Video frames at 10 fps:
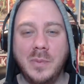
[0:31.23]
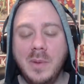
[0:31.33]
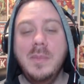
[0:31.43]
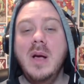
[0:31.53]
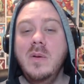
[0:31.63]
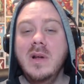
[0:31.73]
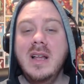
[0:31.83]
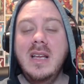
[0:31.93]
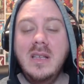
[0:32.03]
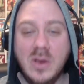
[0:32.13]
Well,
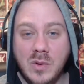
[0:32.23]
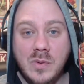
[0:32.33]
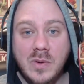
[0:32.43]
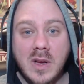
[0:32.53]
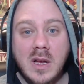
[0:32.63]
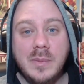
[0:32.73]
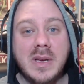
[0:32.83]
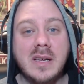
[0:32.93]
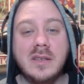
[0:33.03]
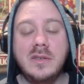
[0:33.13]
mainly you,
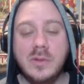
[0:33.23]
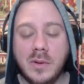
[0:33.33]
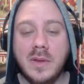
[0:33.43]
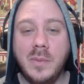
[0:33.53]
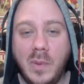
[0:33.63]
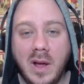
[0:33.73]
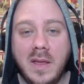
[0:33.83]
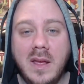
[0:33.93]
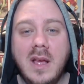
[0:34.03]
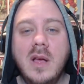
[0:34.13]
because you are the
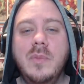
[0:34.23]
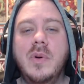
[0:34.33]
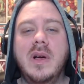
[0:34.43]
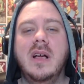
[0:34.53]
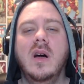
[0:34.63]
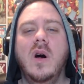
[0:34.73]
one putting